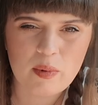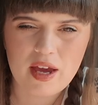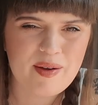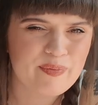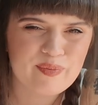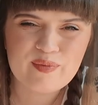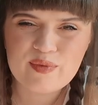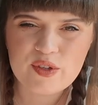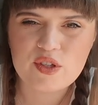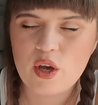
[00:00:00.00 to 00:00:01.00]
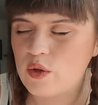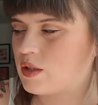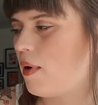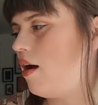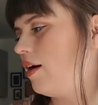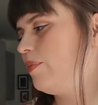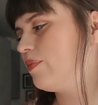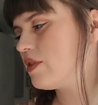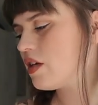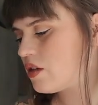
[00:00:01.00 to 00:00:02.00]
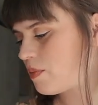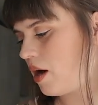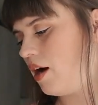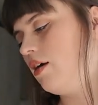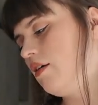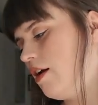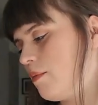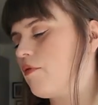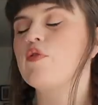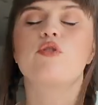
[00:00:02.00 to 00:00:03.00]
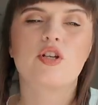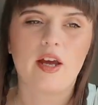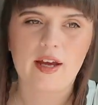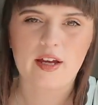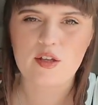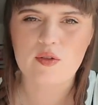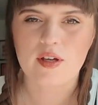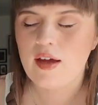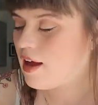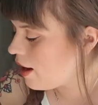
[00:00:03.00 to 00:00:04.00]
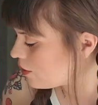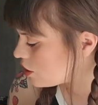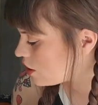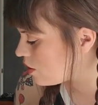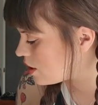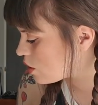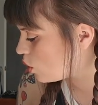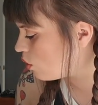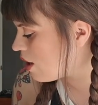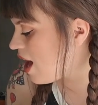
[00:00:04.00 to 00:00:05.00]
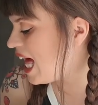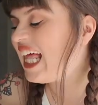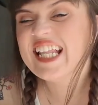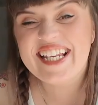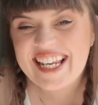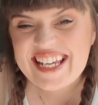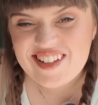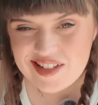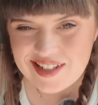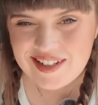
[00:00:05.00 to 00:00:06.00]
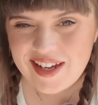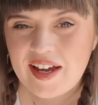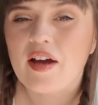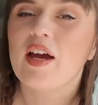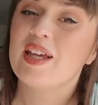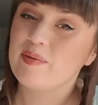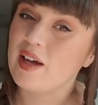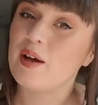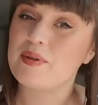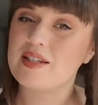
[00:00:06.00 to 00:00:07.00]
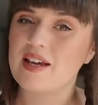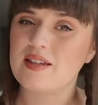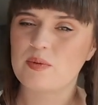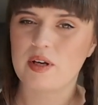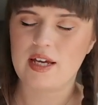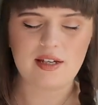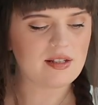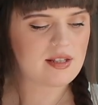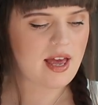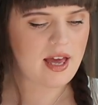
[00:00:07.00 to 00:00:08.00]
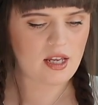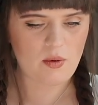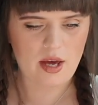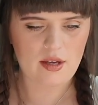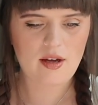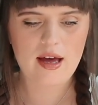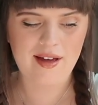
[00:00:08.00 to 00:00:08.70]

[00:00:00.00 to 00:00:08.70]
be. So smart, so smart. But unfortunately, I can't use it. I just noticed it's called Elite, and I would say this one is. Anyway,